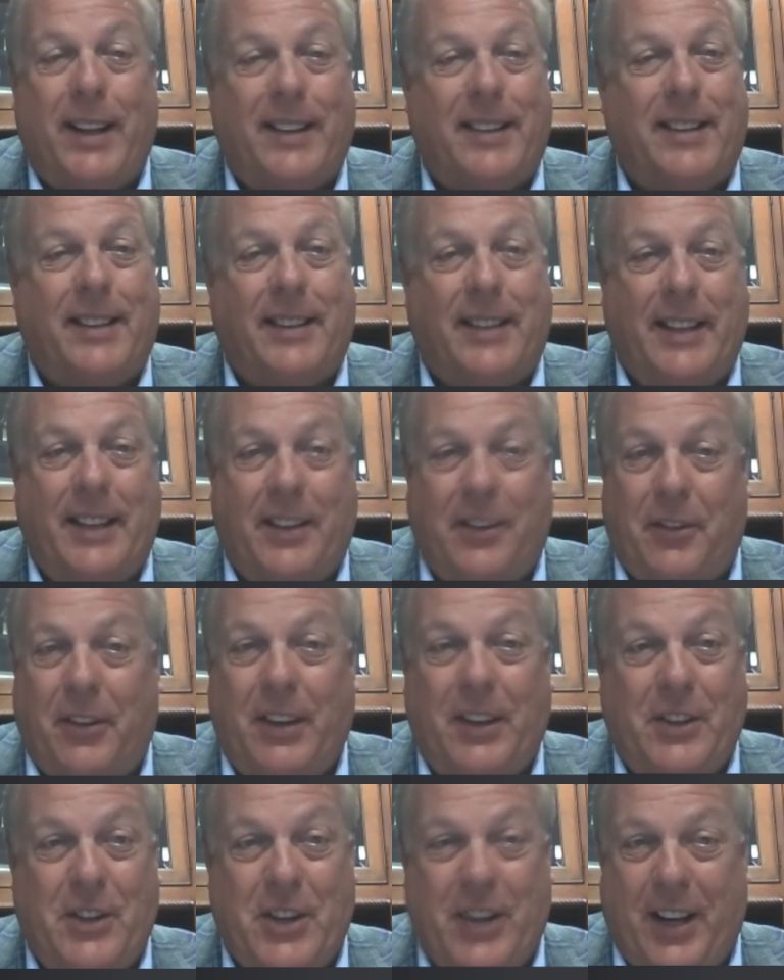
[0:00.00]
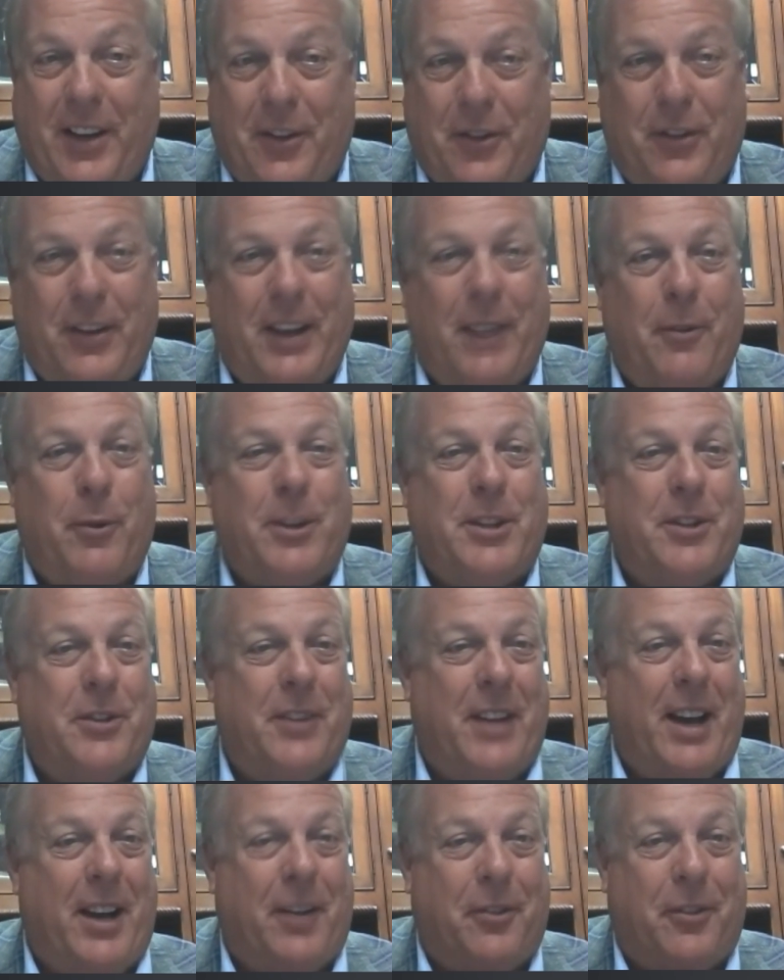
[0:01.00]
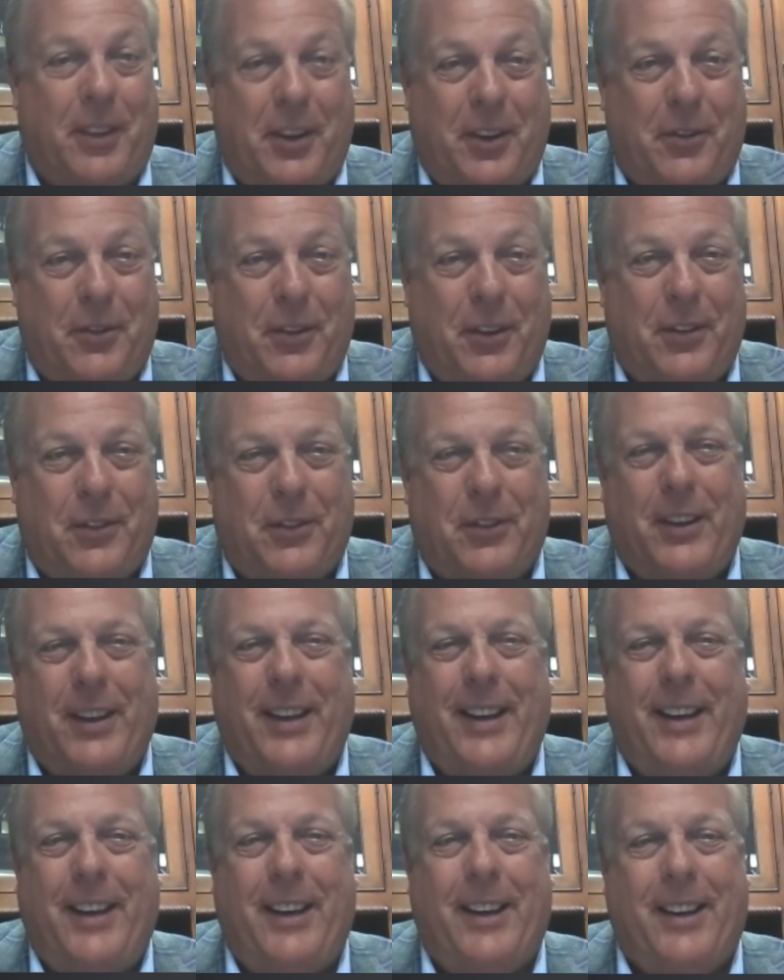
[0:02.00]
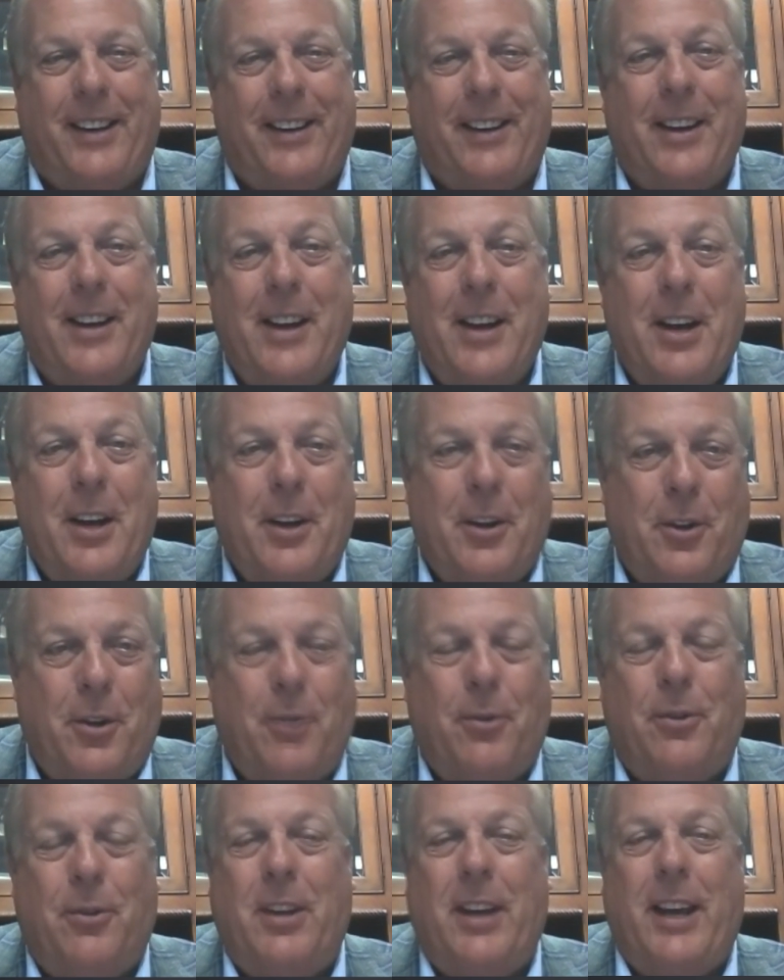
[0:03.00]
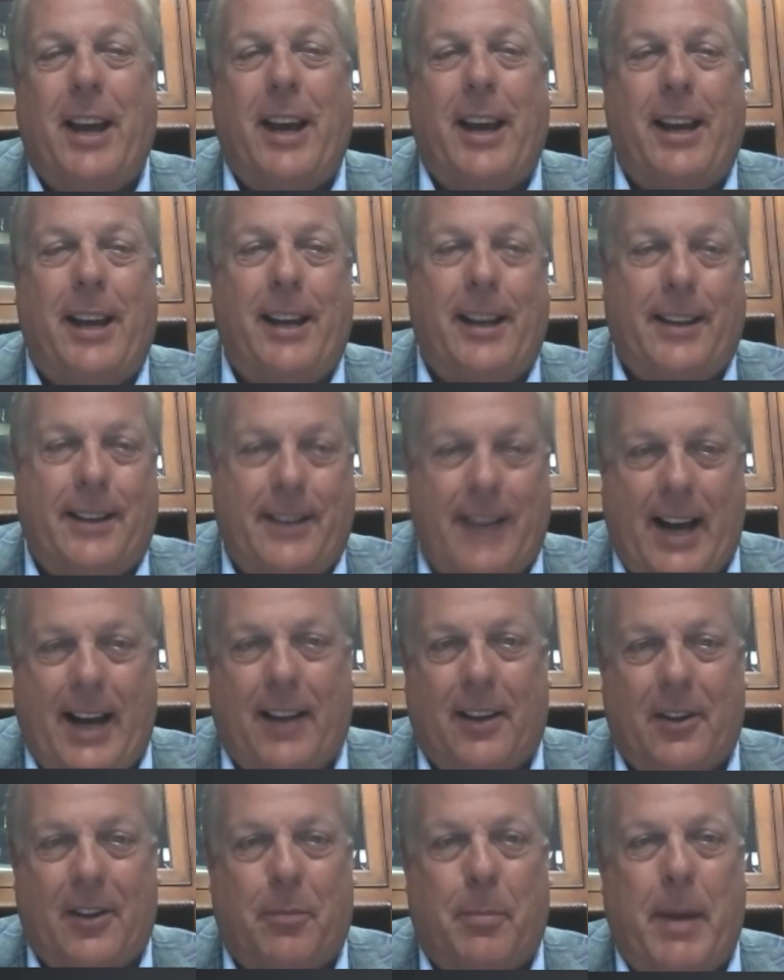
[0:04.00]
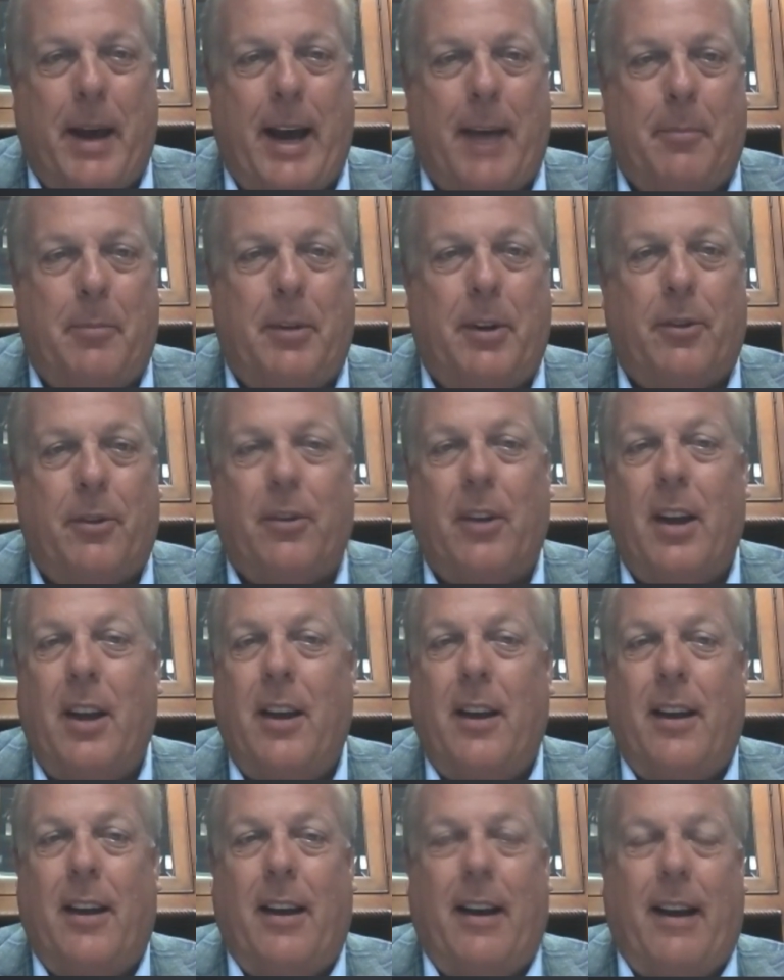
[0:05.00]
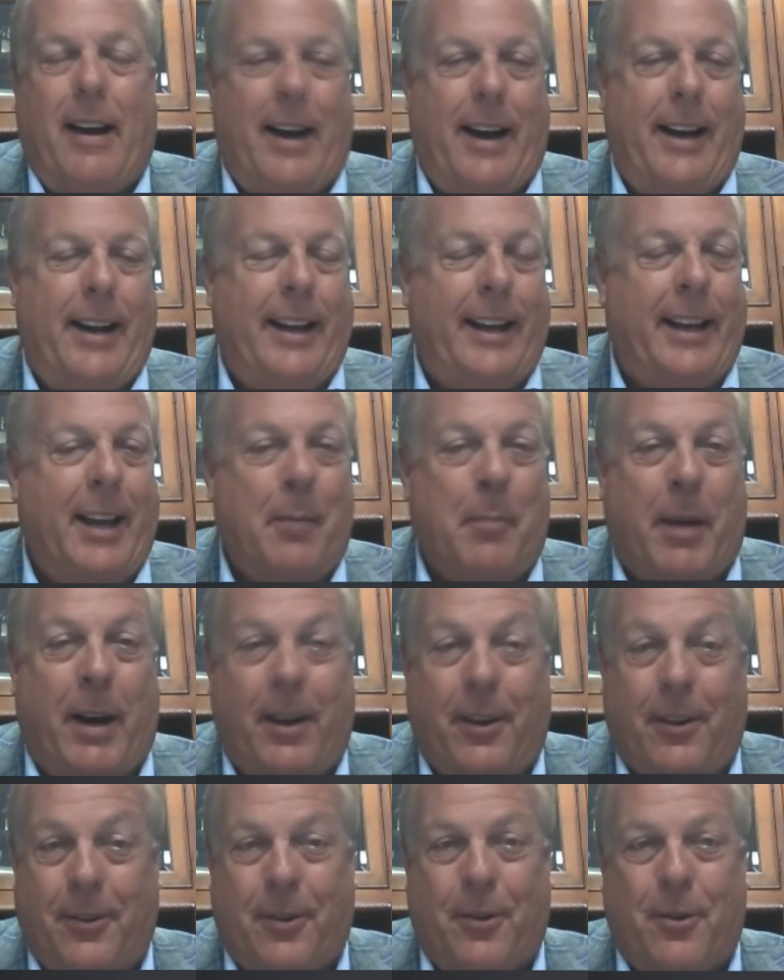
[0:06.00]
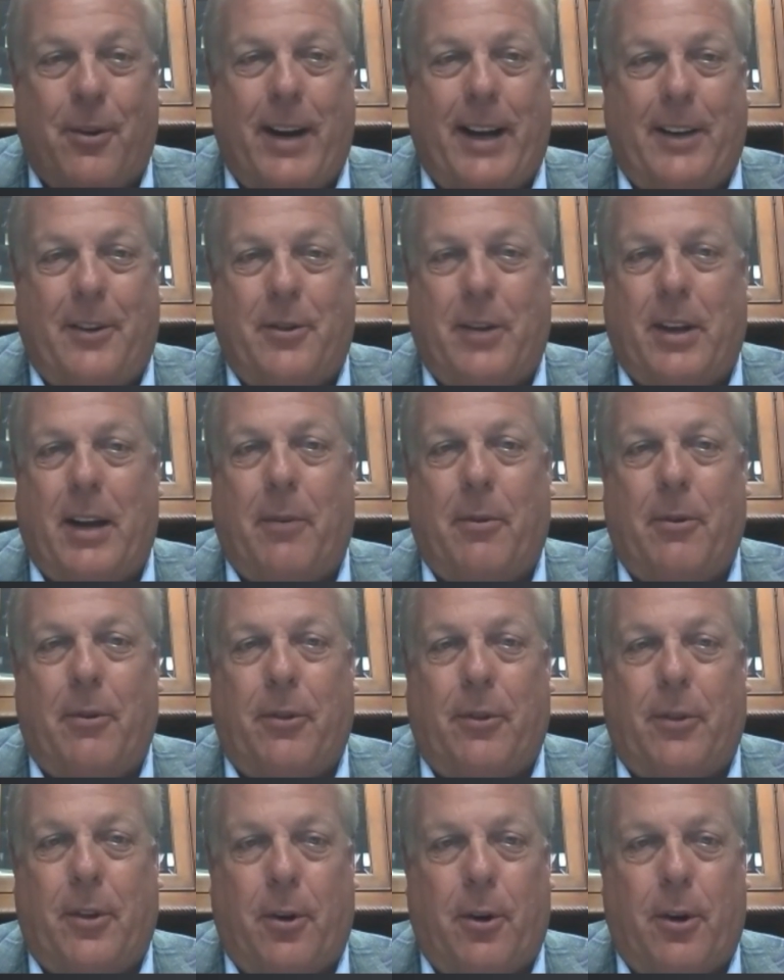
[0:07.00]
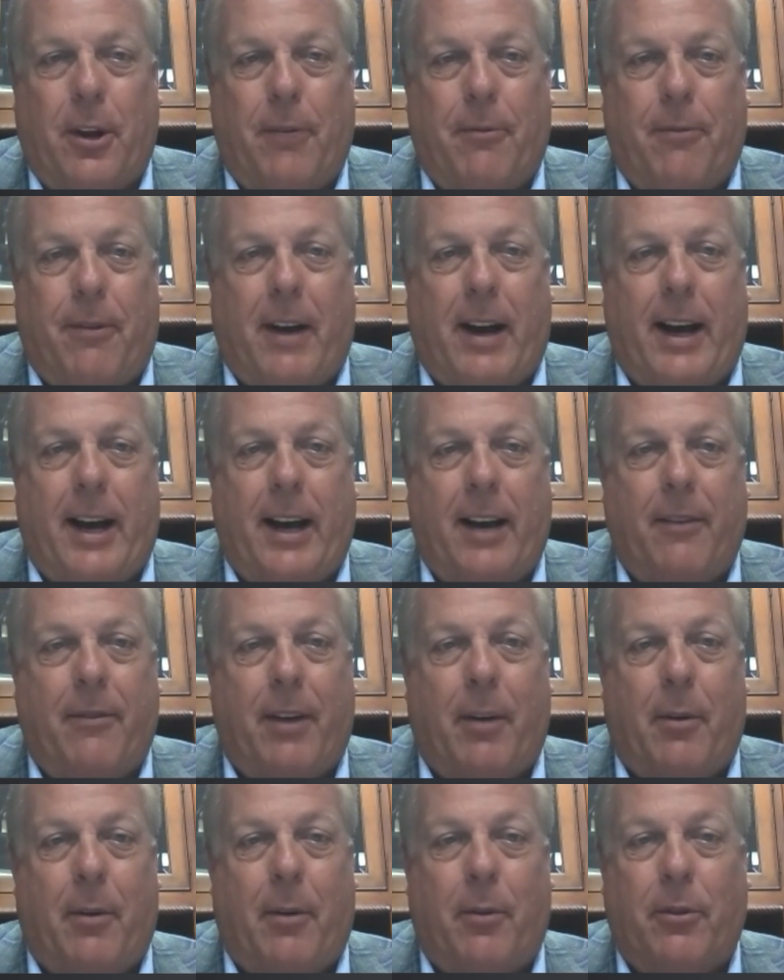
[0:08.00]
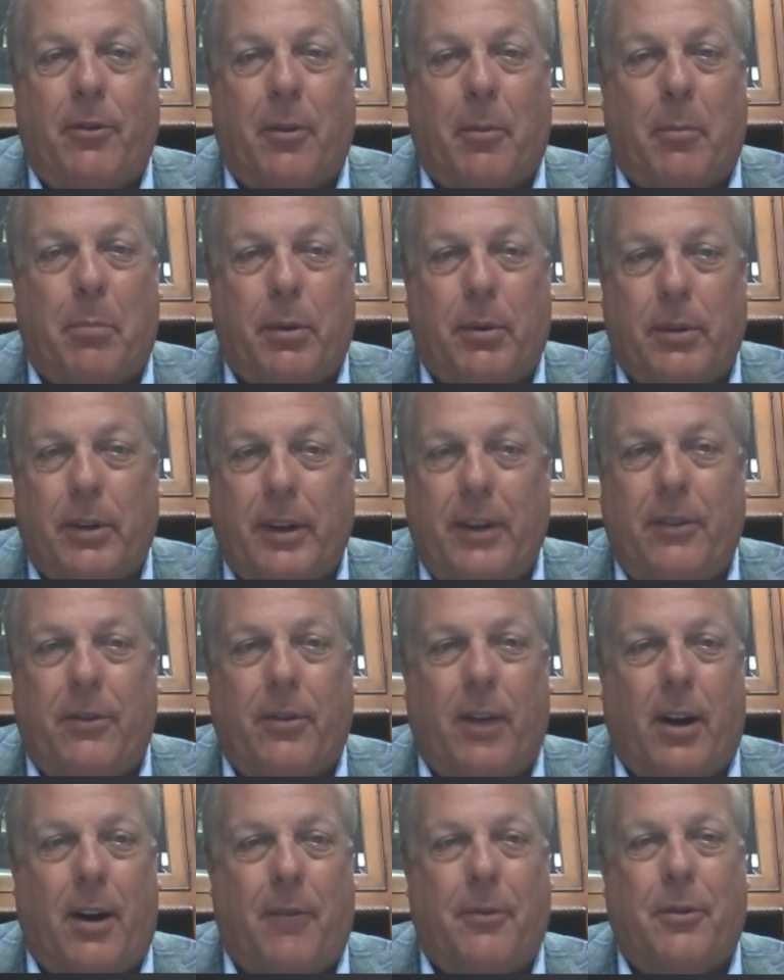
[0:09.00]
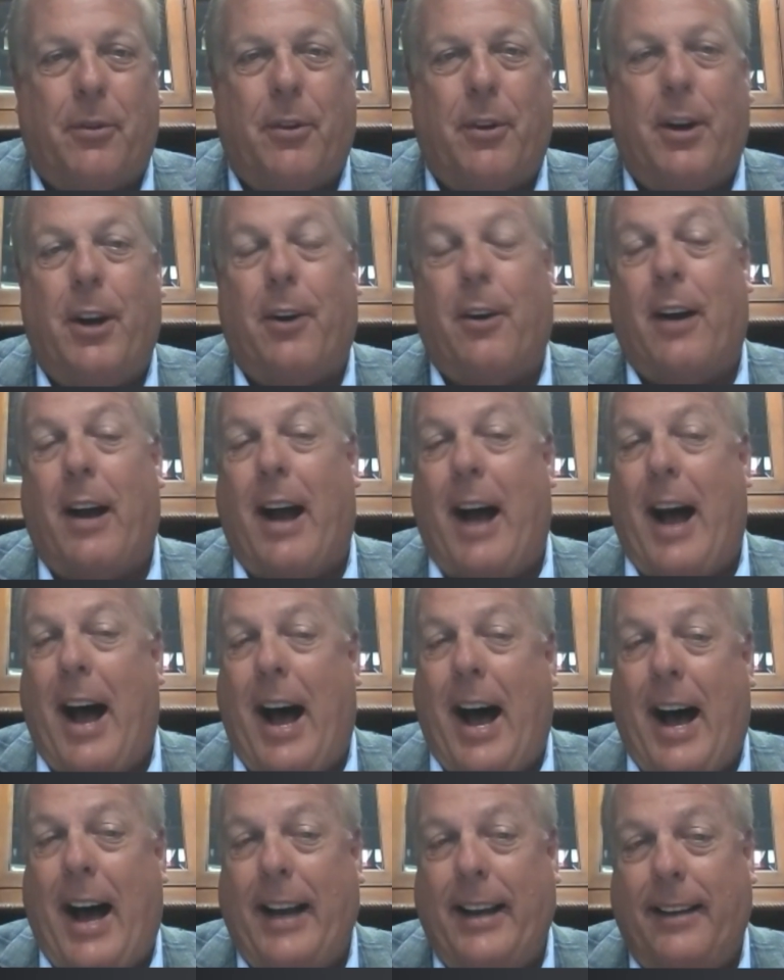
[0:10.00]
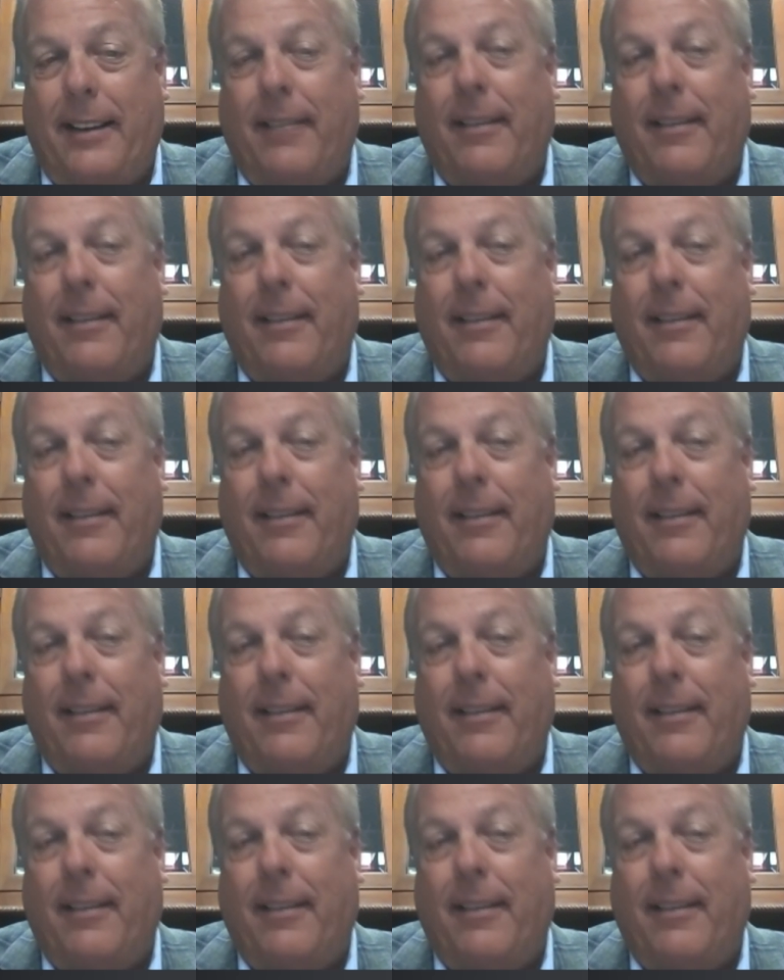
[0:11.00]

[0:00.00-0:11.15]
to TCJC, which is now TCC, and UTA and Dallas Baptist. I didn't get my undergrad till I was 35. I was a police officer here. I